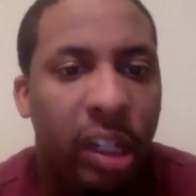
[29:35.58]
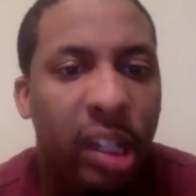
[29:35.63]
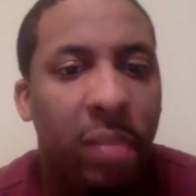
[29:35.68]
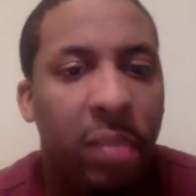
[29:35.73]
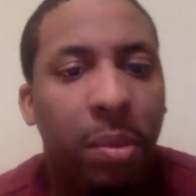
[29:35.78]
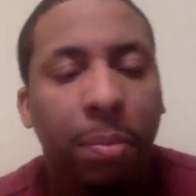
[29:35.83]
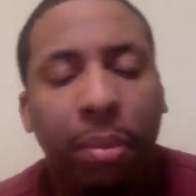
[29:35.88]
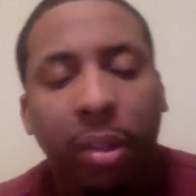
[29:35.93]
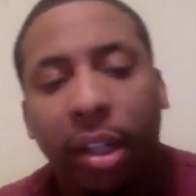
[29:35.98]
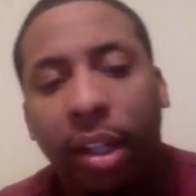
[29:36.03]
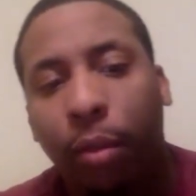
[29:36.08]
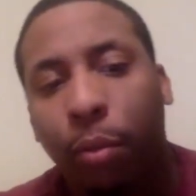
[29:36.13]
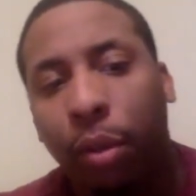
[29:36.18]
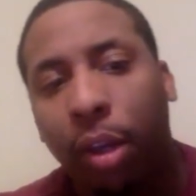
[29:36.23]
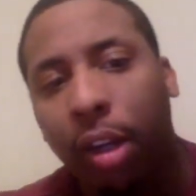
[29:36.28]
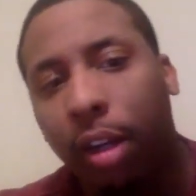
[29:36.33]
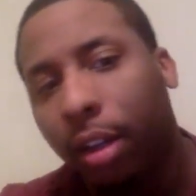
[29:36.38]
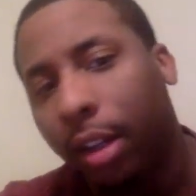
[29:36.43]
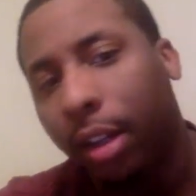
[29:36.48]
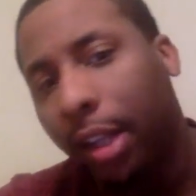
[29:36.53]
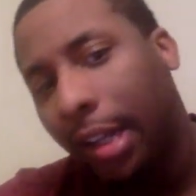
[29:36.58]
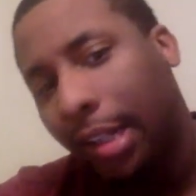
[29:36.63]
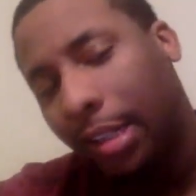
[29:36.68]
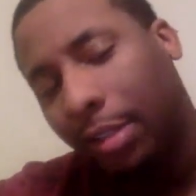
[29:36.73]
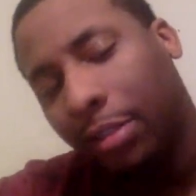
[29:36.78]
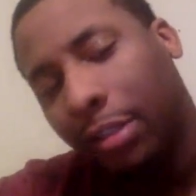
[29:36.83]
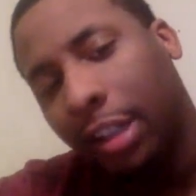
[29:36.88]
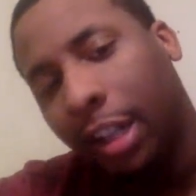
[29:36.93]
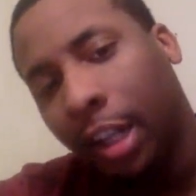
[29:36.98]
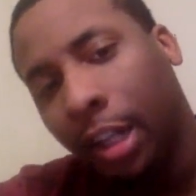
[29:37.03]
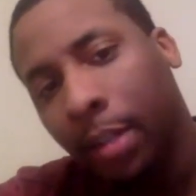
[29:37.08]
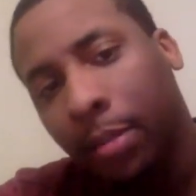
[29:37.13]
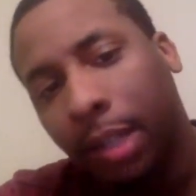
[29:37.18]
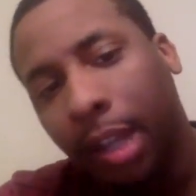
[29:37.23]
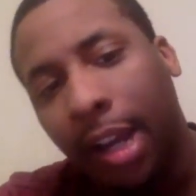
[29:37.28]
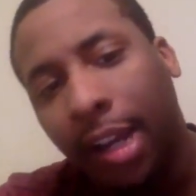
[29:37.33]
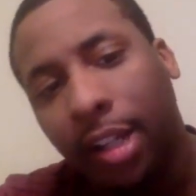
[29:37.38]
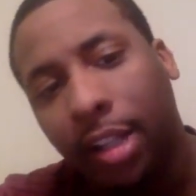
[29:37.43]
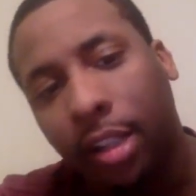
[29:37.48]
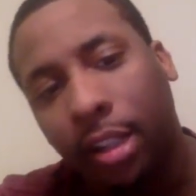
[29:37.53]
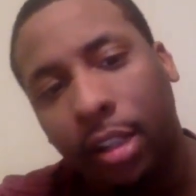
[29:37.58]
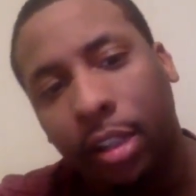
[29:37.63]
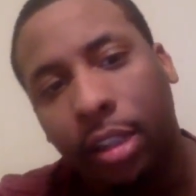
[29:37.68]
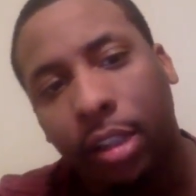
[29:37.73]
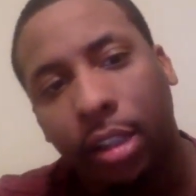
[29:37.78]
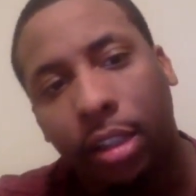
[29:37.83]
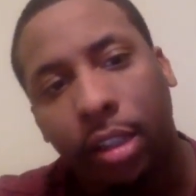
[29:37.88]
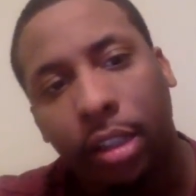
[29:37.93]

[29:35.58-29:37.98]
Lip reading: he's been playing well last 3 games, actually.